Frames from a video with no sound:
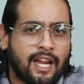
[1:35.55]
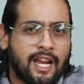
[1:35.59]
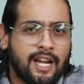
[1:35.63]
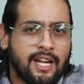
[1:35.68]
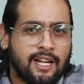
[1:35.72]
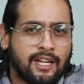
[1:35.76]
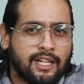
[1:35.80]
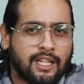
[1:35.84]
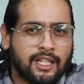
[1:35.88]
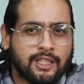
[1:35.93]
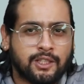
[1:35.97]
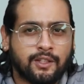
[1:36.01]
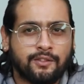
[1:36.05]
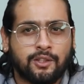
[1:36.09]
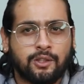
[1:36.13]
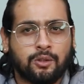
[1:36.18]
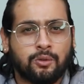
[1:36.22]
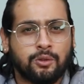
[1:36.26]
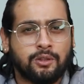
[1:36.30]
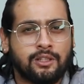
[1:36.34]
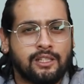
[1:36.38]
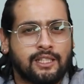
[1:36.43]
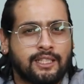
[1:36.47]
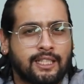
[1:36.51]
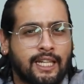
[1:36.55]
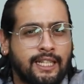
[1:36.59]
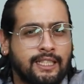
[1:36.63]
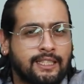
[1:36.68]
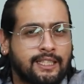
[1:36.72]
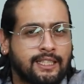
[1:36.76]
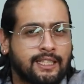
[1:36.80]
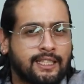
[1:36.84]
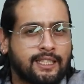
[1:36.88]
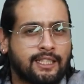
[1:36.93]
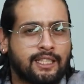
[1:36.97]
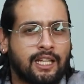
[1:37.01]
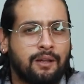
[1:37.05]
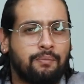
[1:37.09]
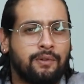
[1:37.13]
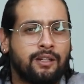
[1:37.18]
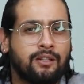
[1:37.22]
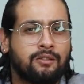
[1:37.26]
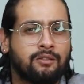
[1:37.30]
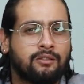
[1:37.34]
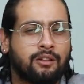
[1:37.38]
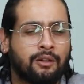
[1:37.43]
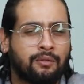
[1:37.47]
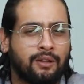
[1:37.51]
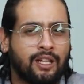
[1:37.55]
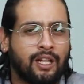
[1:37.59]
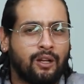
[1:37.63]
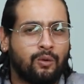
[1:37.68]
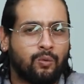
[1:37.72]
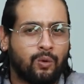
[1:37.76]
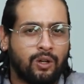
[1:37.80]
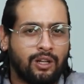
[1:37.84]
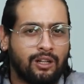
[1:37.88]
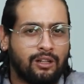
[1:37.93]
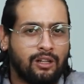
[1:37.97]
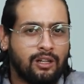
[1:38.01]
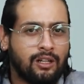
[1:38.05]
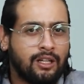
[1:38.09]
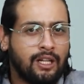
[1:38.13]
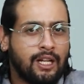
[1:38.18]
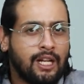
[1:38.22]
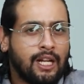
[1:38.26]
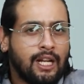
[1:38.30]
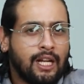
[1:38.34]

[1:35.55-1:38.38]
ideas of social sciences step into the real world,